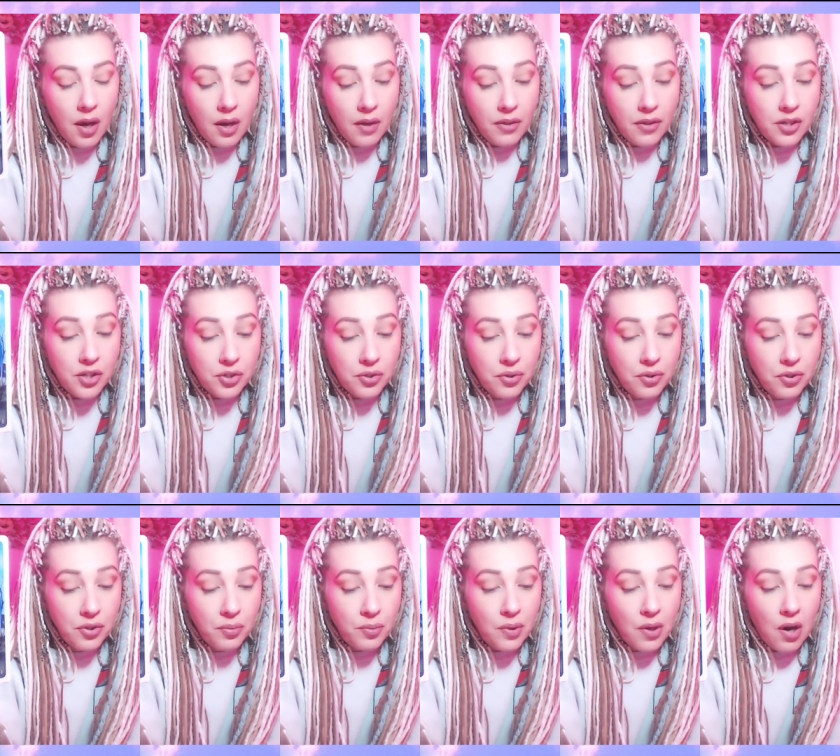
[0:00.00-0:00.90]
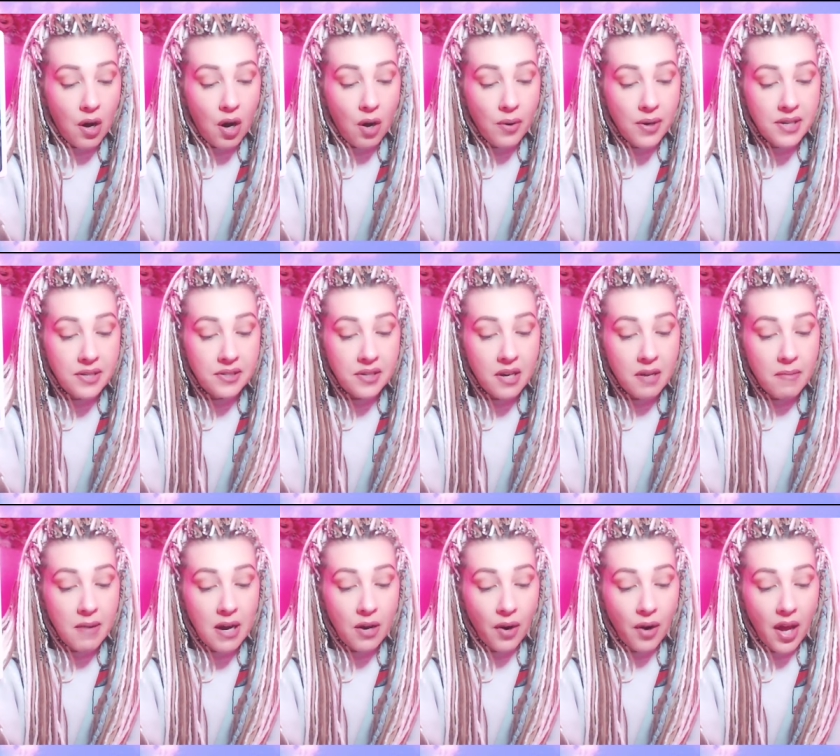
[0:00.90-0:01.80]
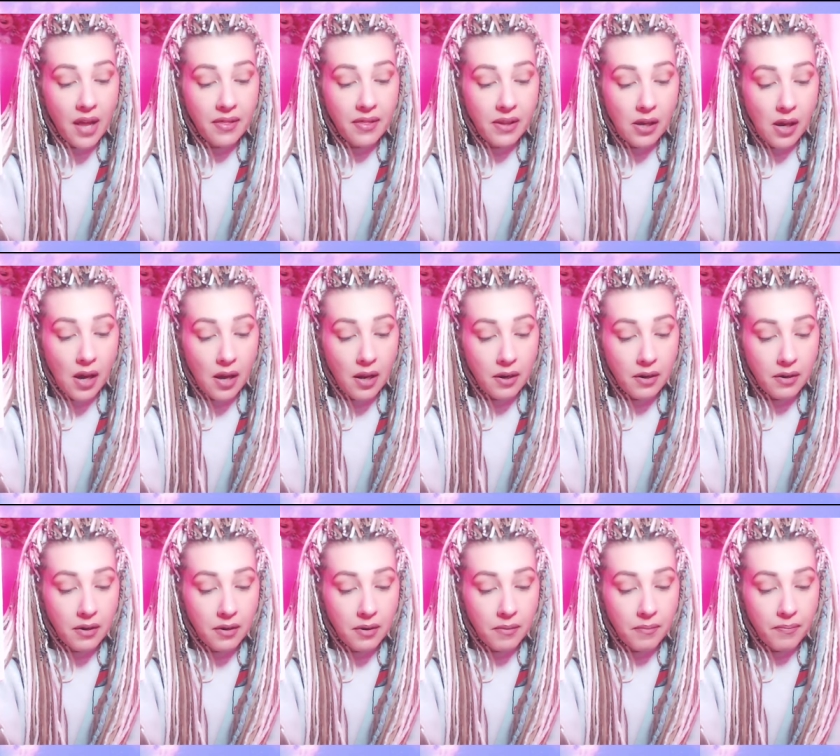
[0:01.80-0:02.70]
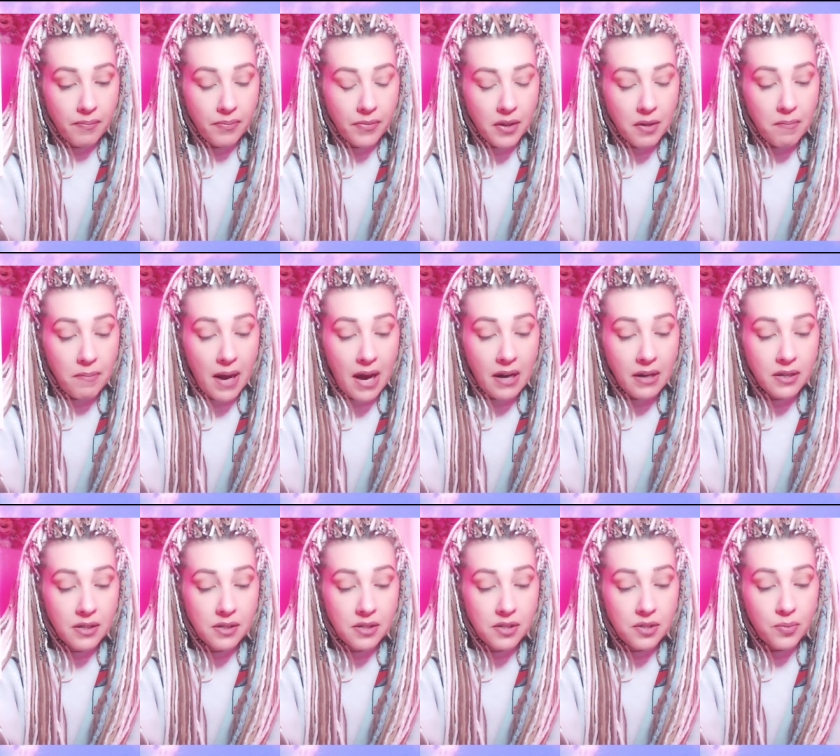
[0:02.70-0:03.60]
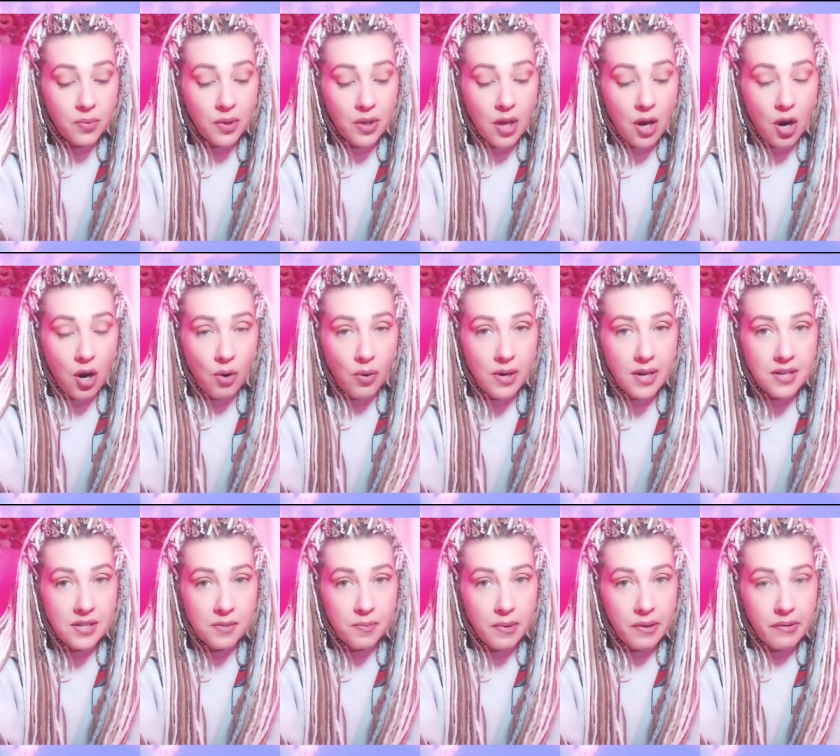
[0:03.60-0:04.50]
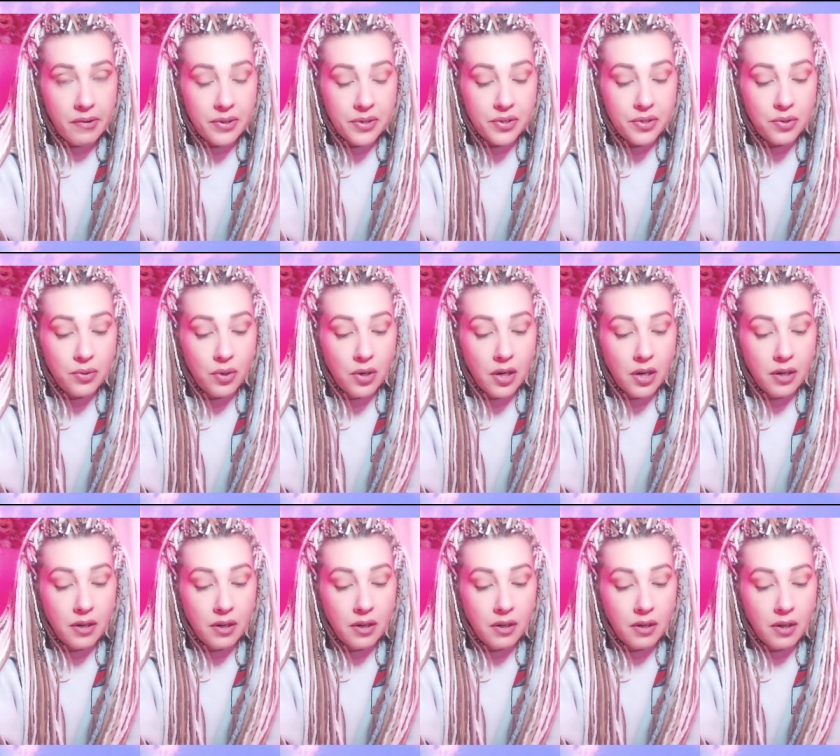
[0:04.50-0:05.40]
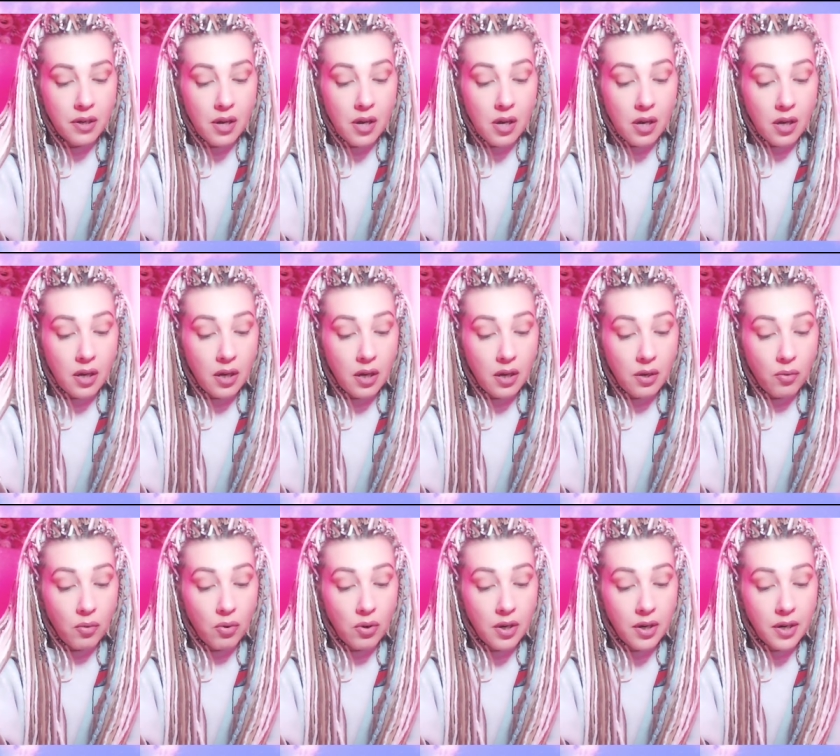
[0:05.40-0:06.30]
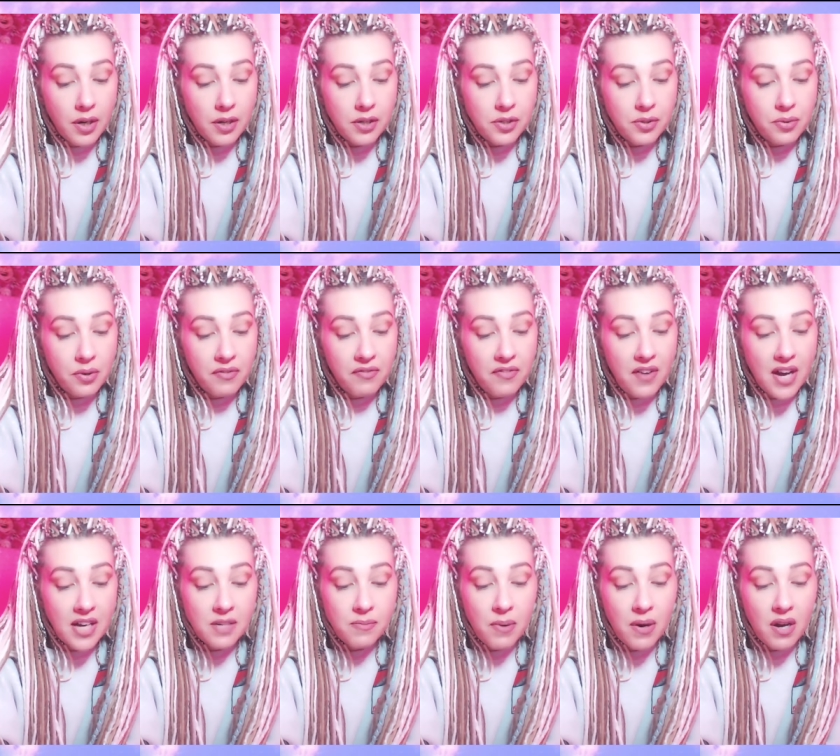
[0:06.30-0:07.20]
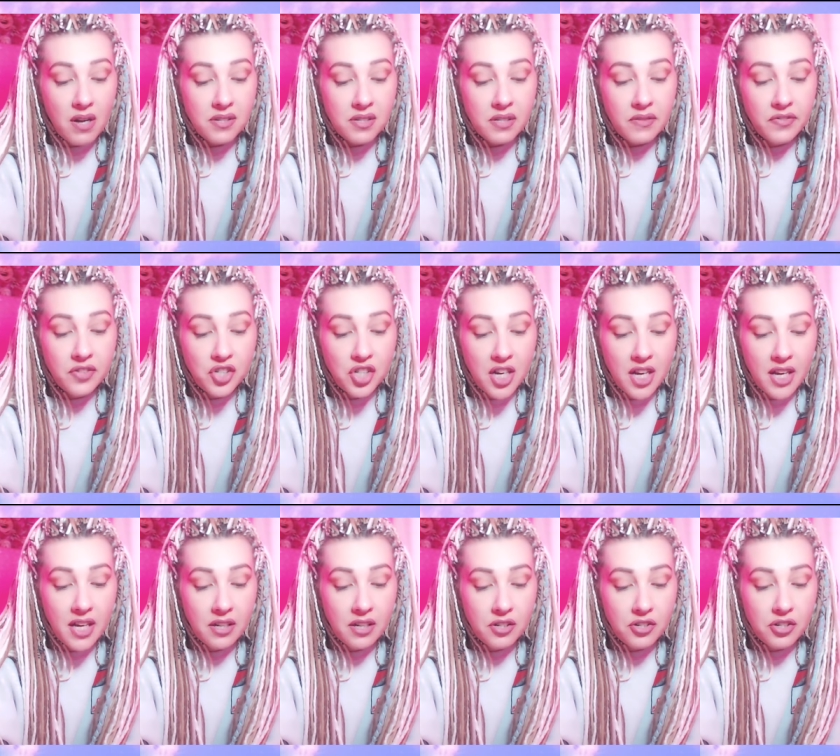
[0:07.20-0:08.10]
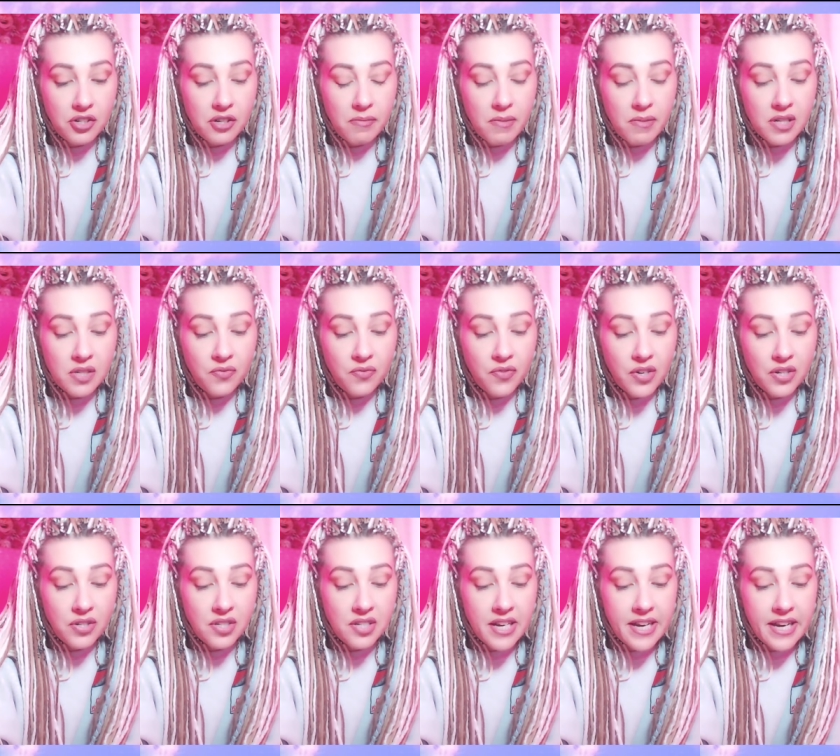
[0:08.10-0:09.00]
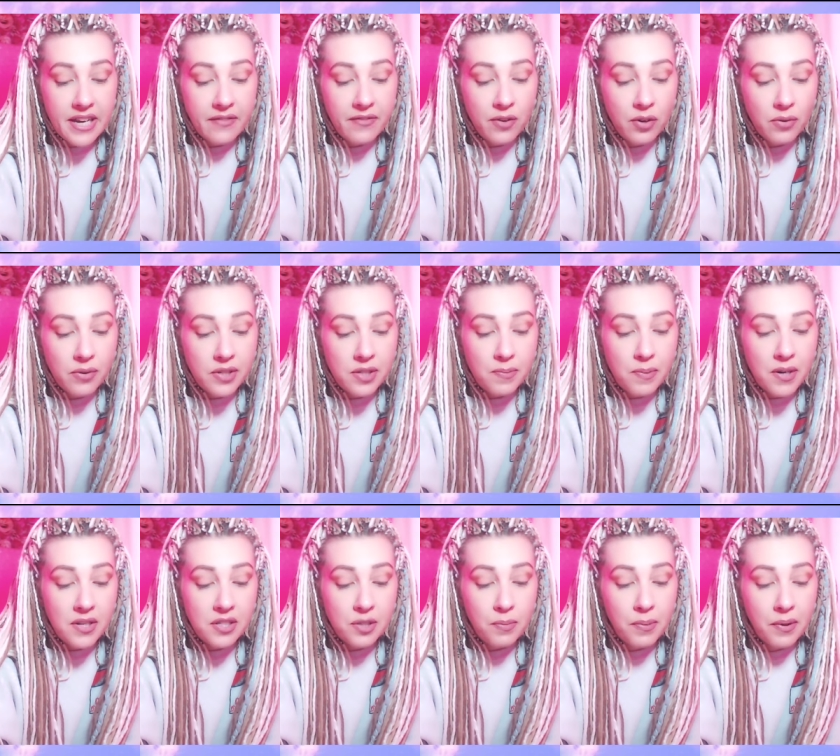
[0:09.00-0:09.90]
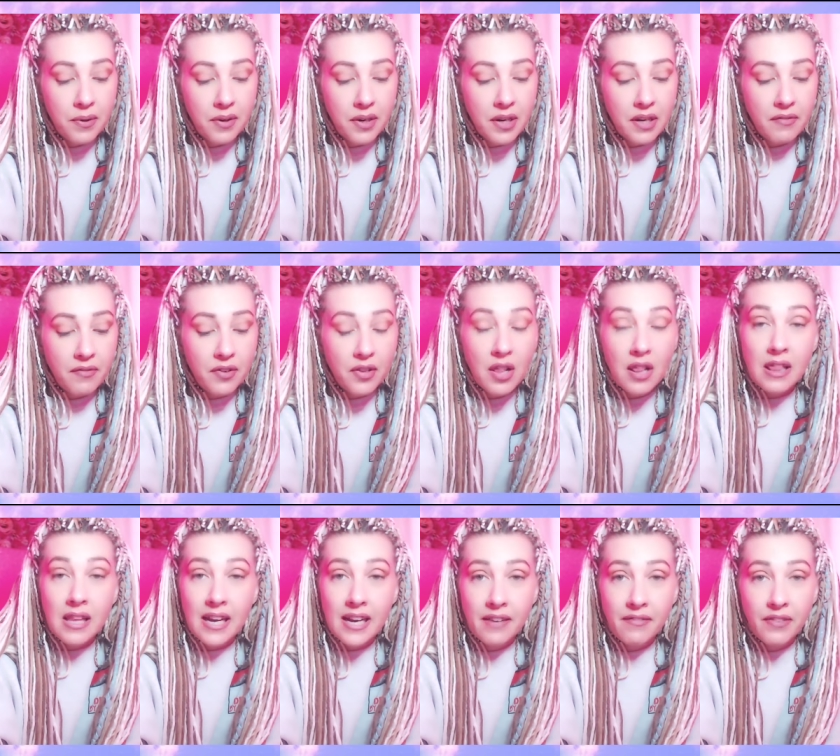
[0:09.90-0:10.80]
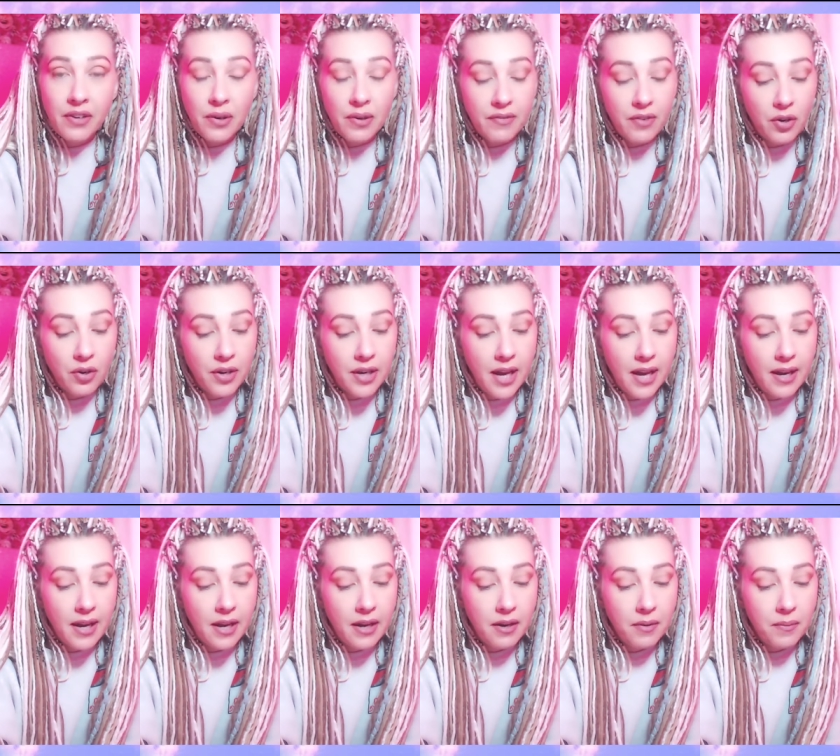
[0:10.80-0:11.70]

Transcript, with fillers: The truth will always come out in the end. Balance will always be restored. In order to effect positive change, you must first take full responsibility for the life you have created.